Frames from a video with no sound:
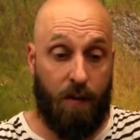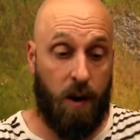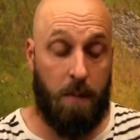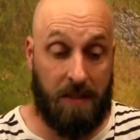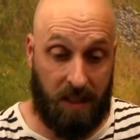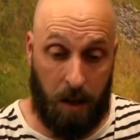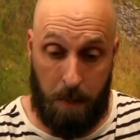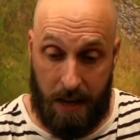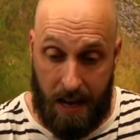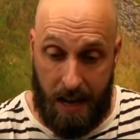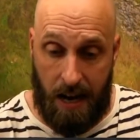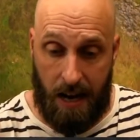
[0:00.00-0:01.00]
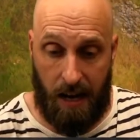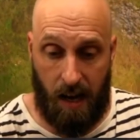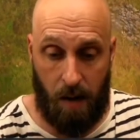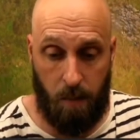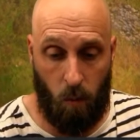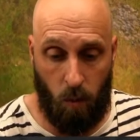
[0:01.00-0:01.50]
for him. It's going to be,
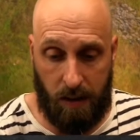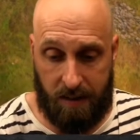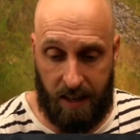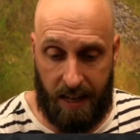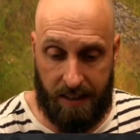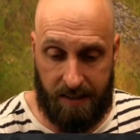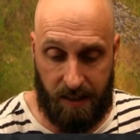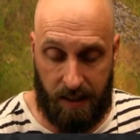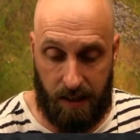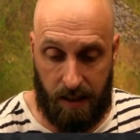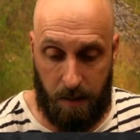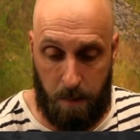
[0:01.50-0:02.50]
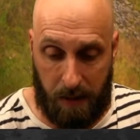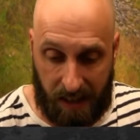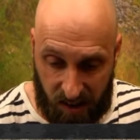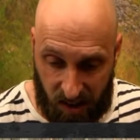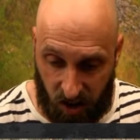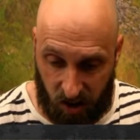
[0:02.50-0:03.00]
well, let's say it's
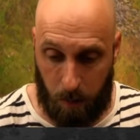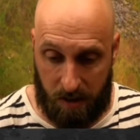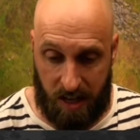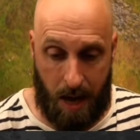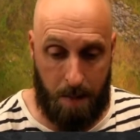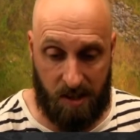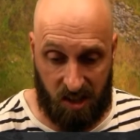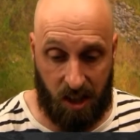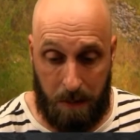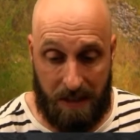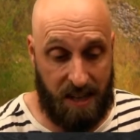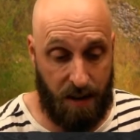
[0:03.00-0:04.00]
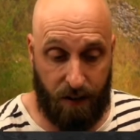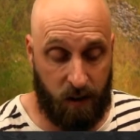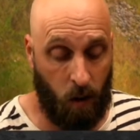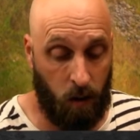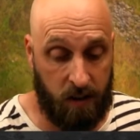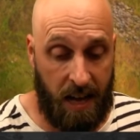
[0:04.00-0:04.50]
because he took so much damage, it's going to be
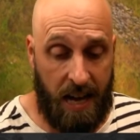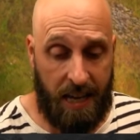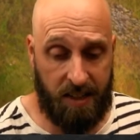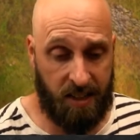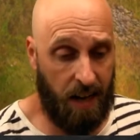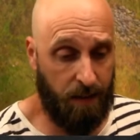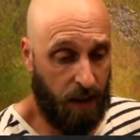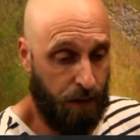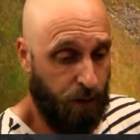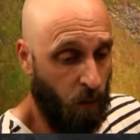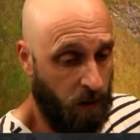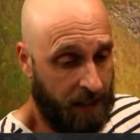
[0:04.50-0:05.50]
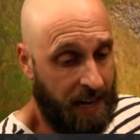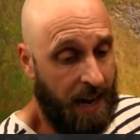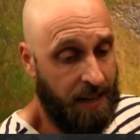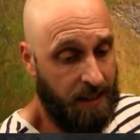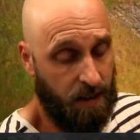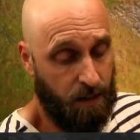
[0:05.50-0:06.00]
difficult. He's going to have to get 4
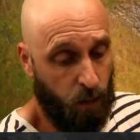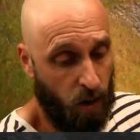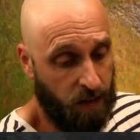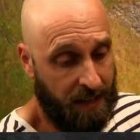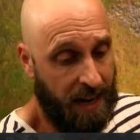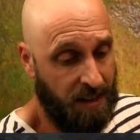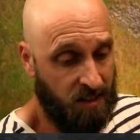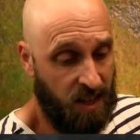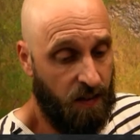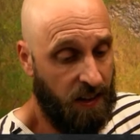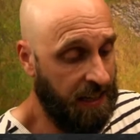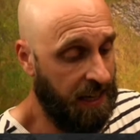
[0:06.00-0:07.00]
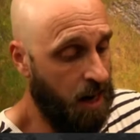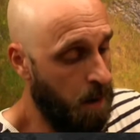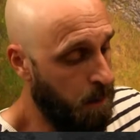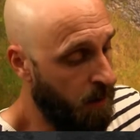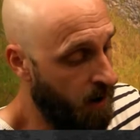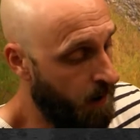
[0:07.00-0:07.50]
of a kind to see if he can get
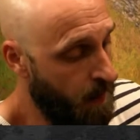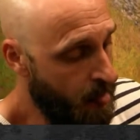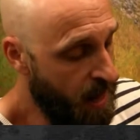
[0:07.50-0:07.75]
up there